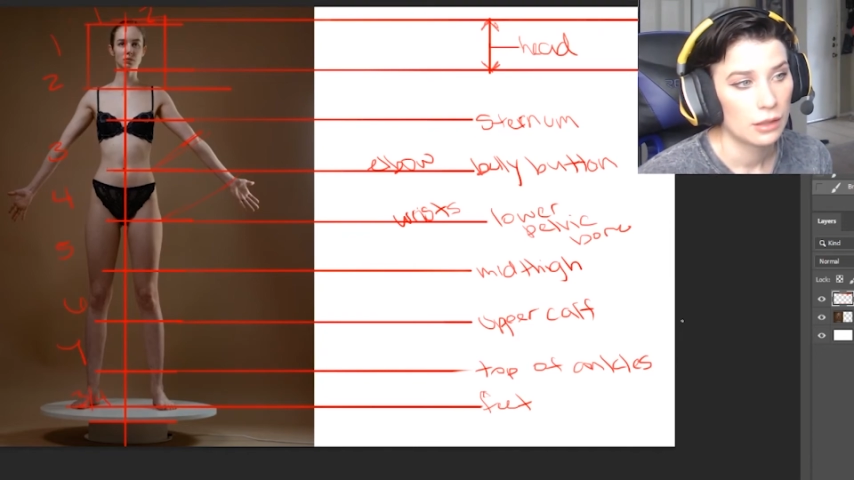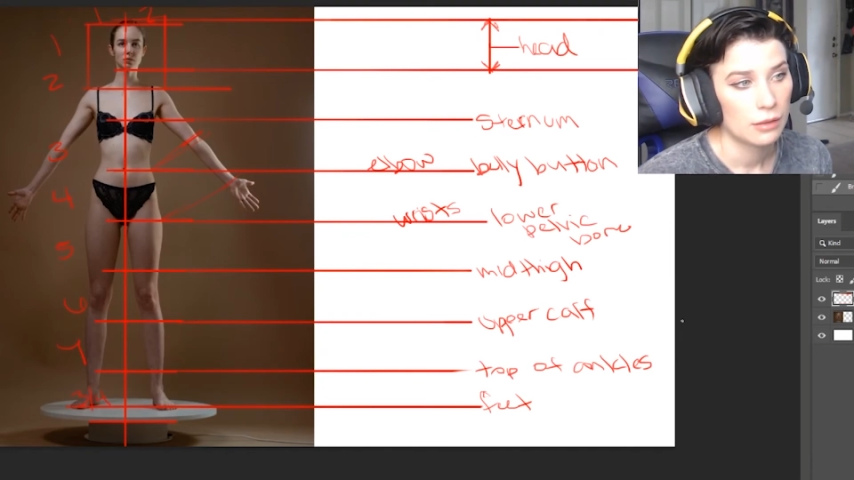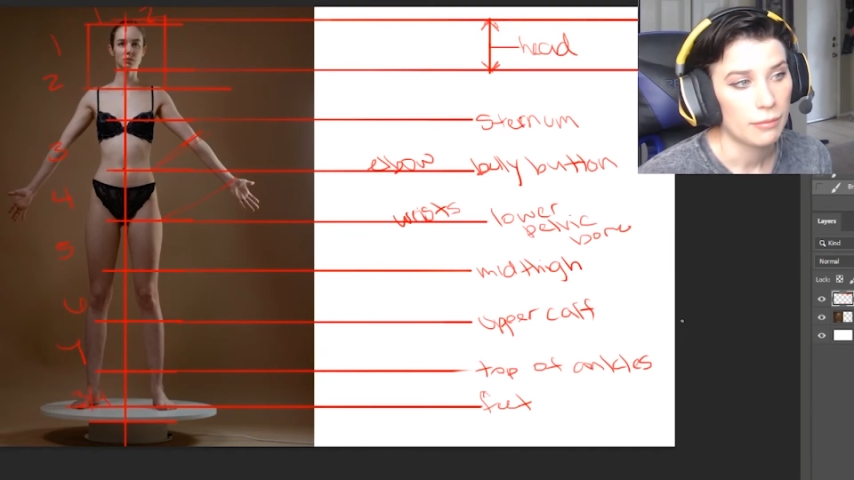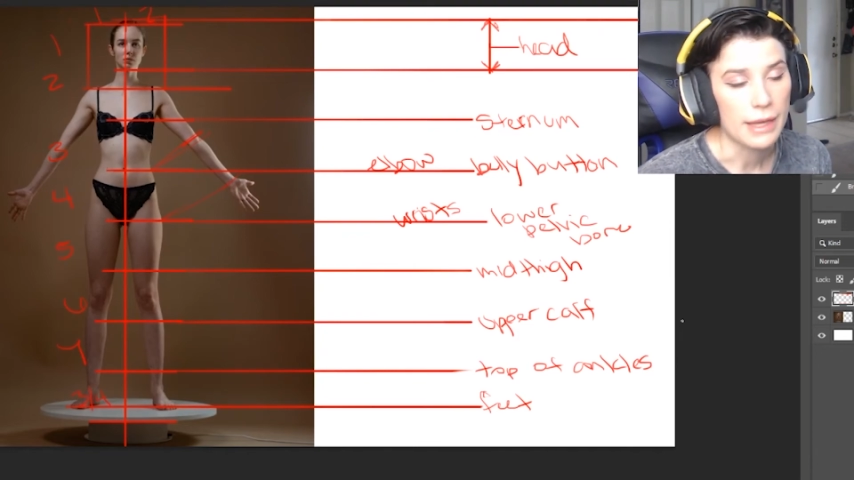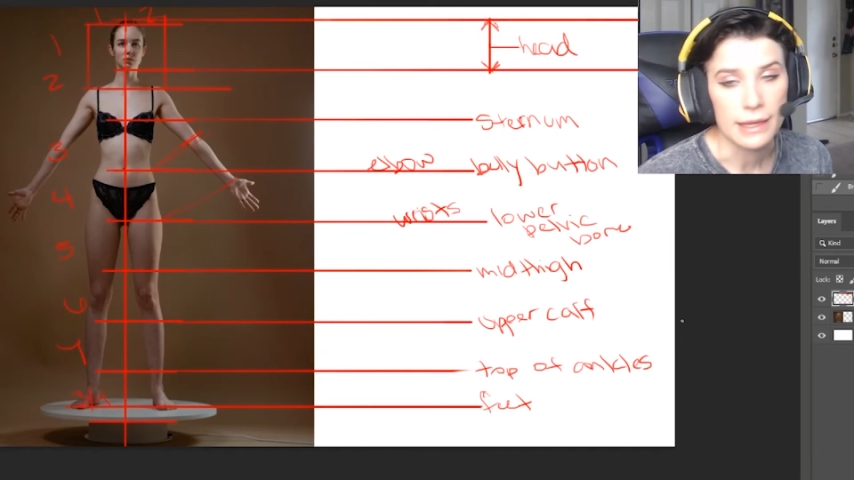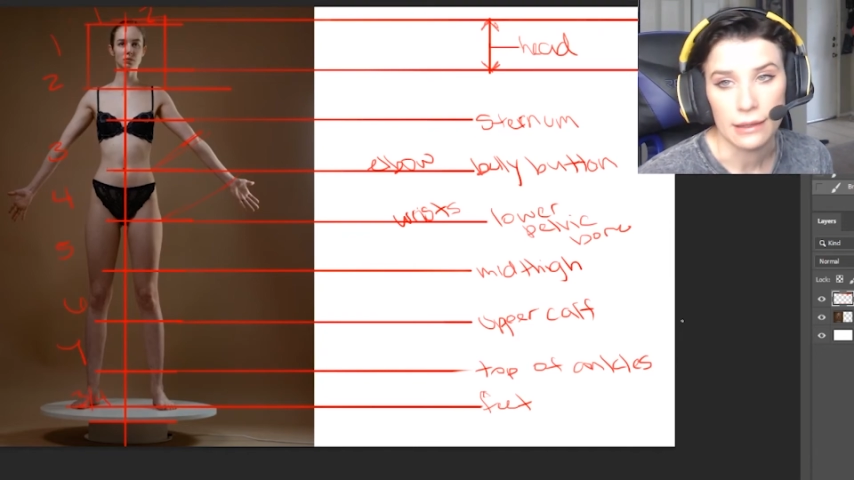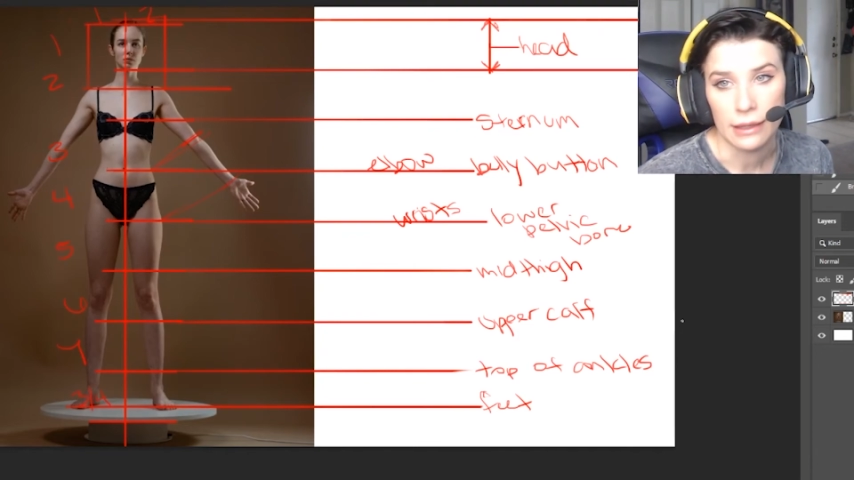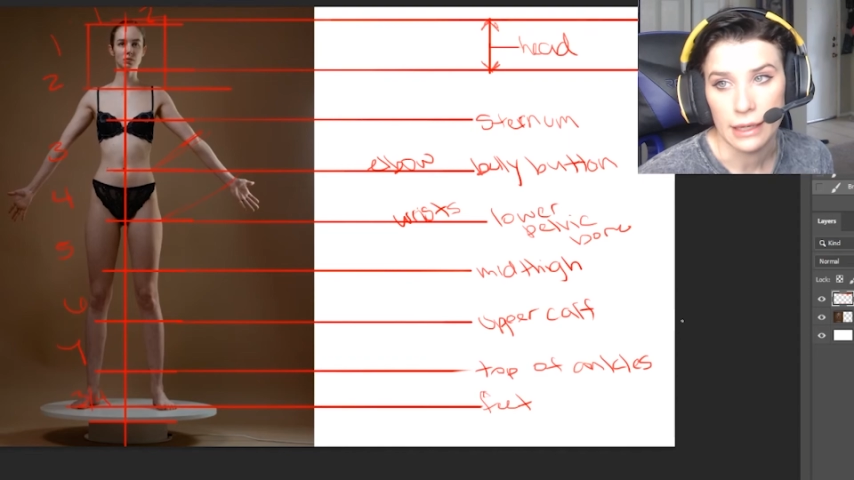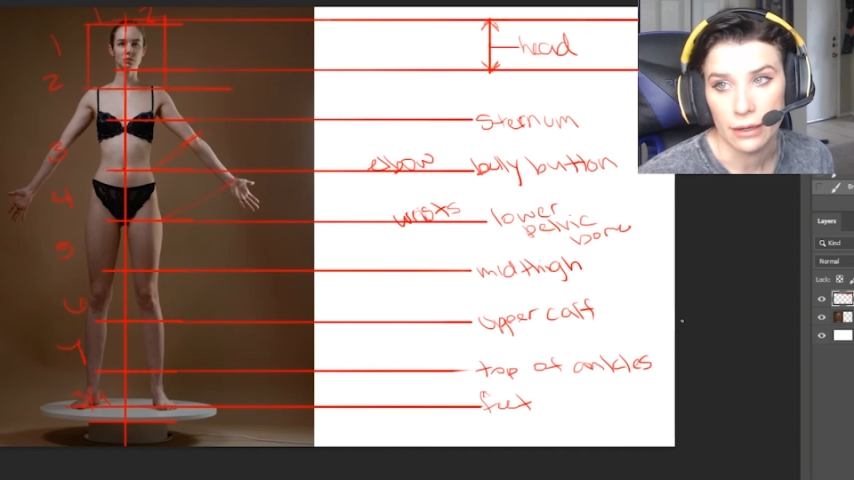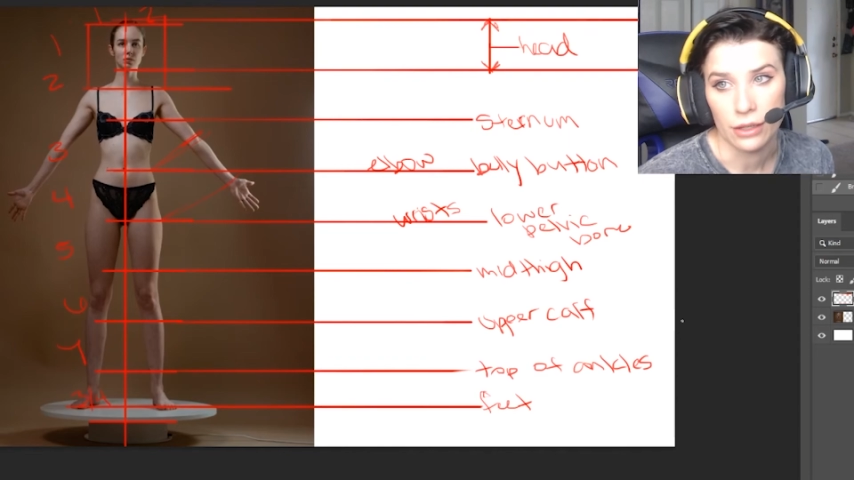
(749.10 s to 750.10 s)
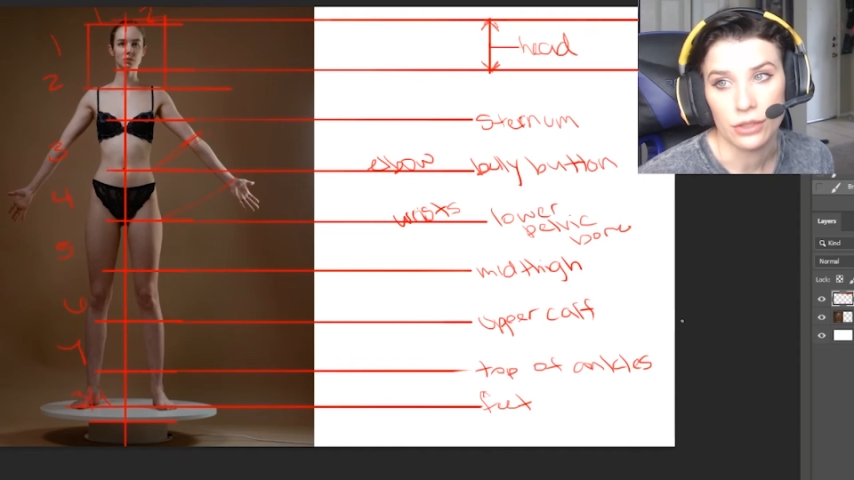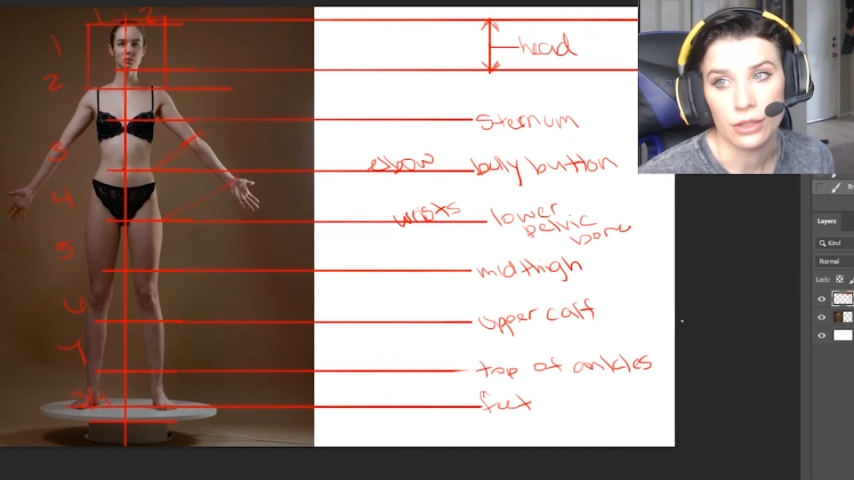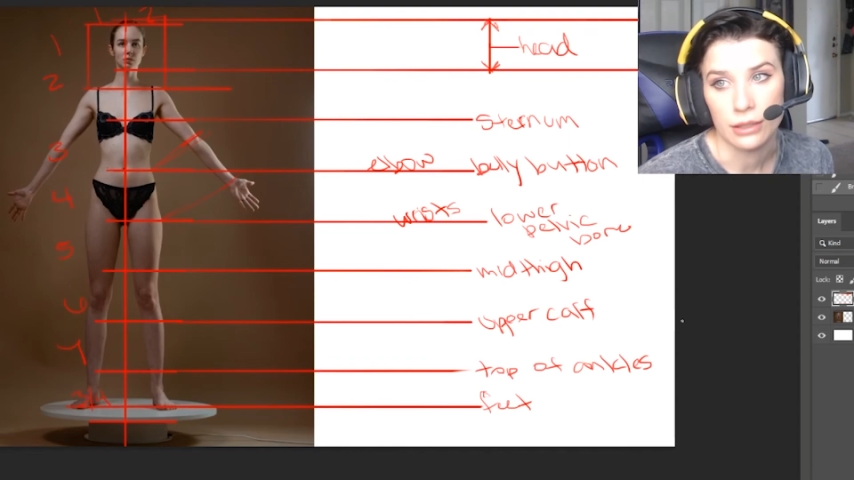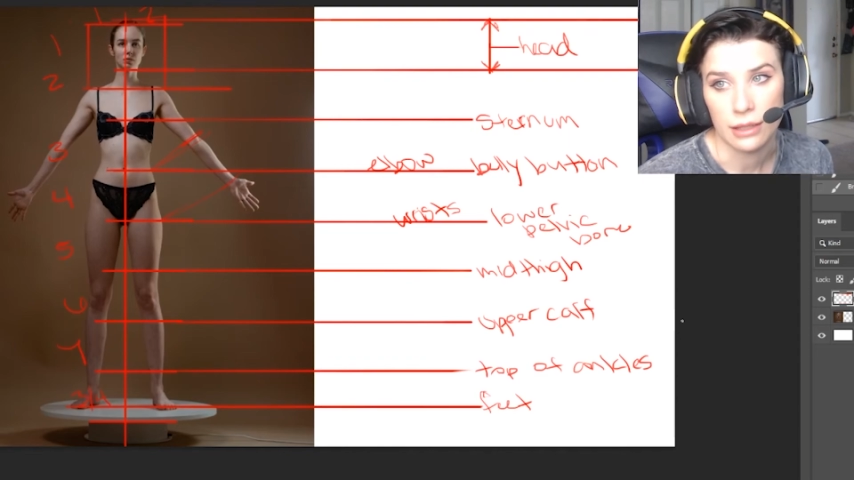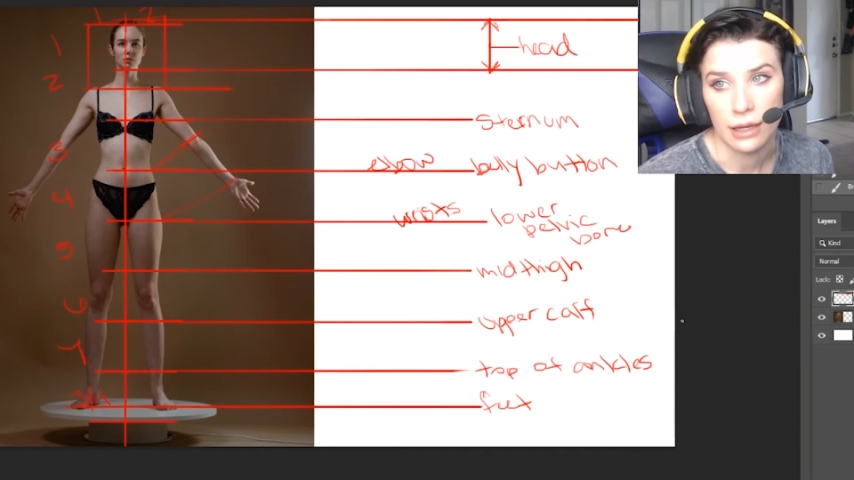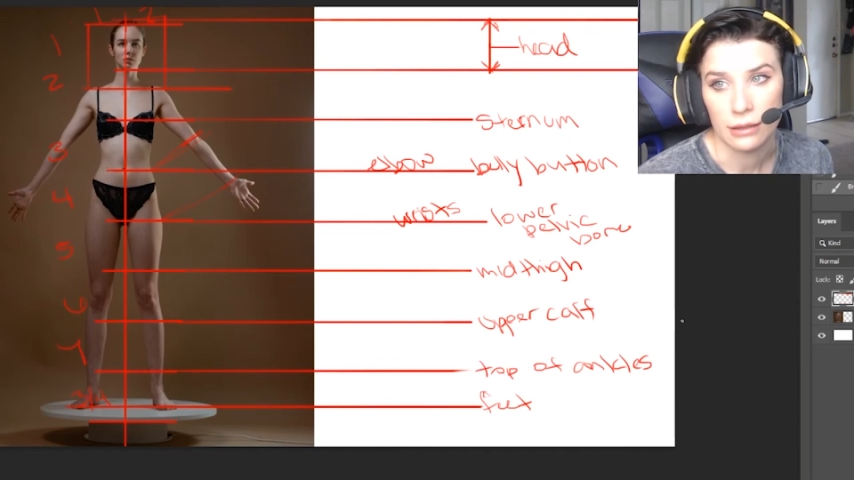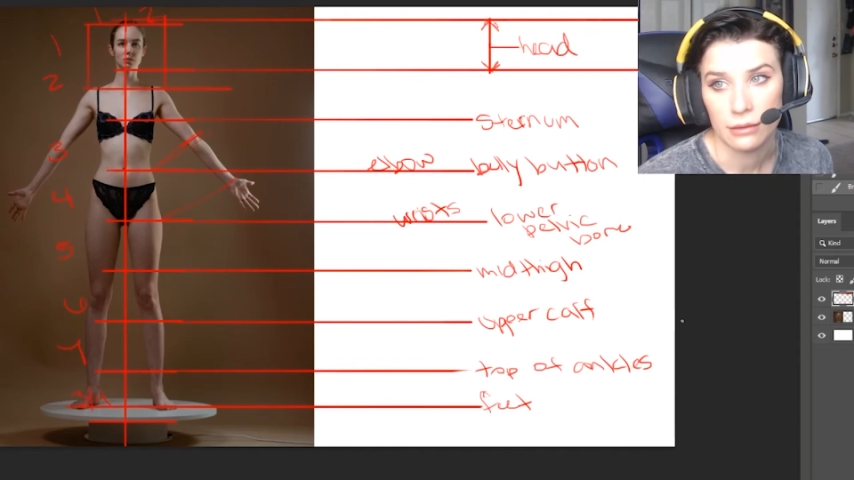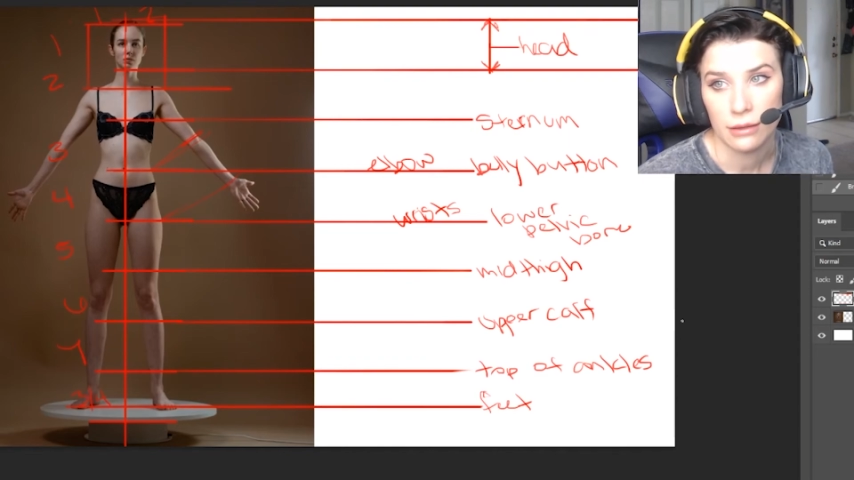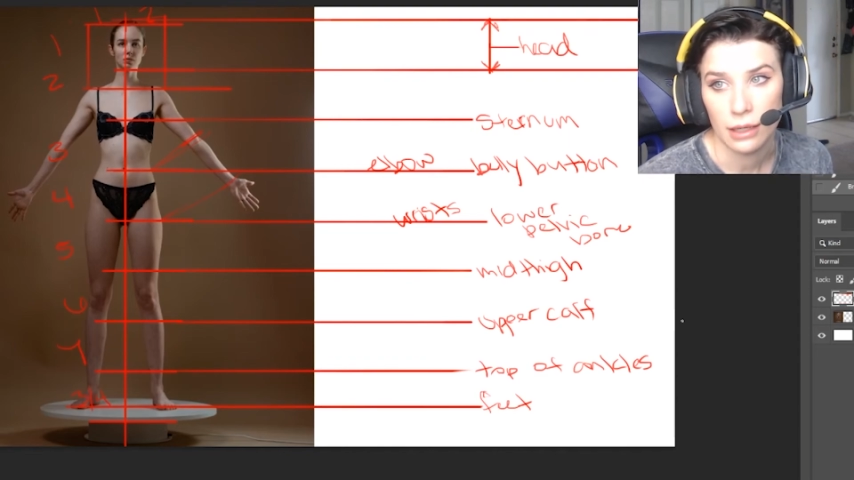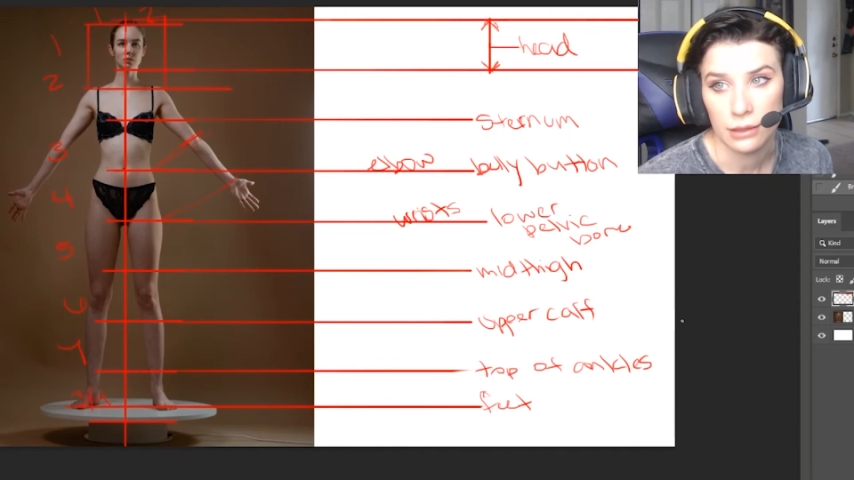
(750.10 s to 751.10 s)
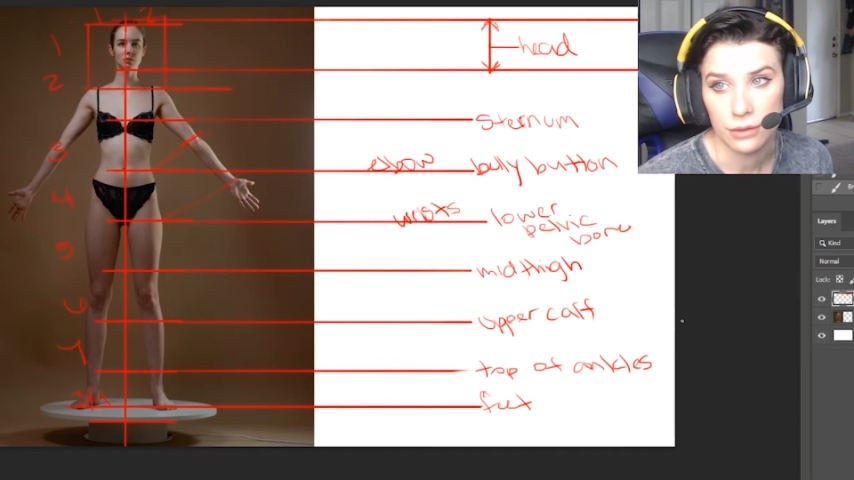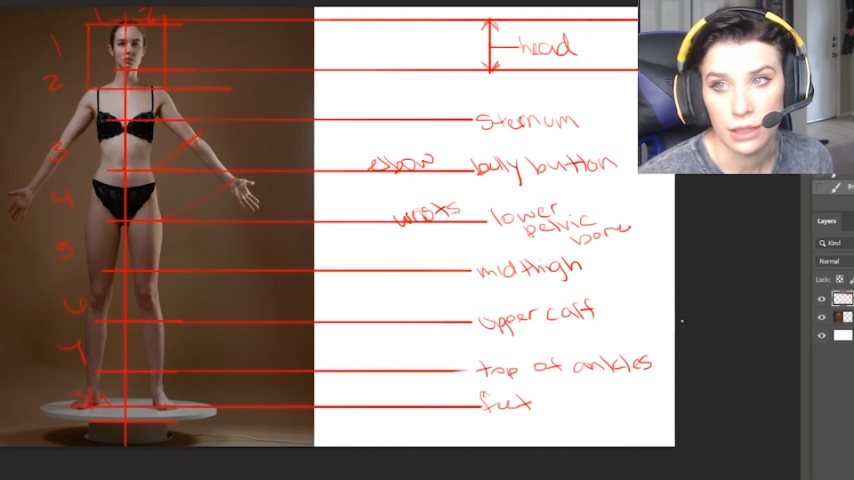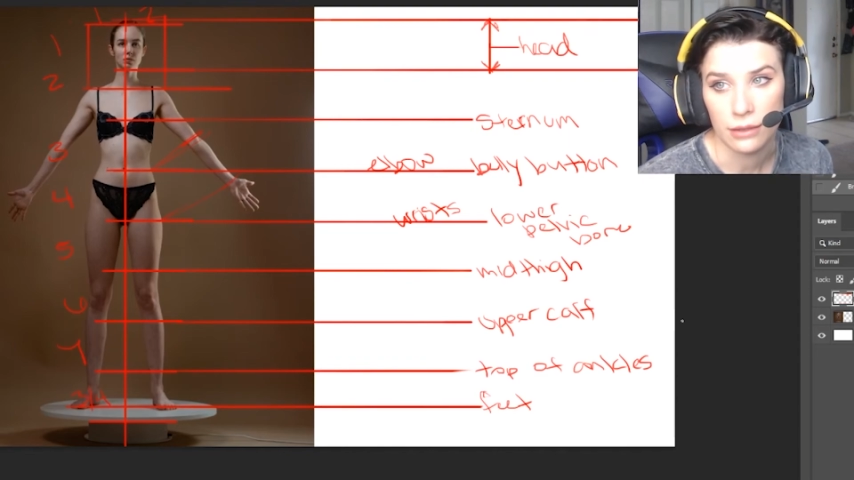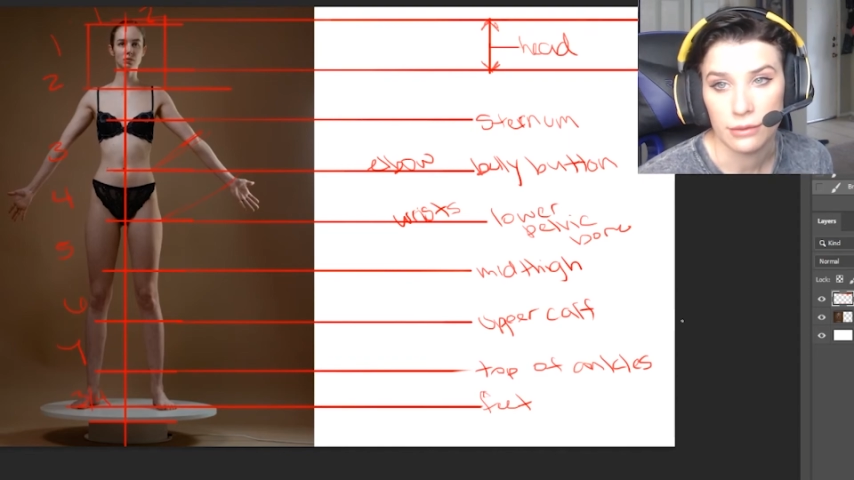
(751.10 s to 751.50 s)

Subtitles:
making like character design kind of stuff.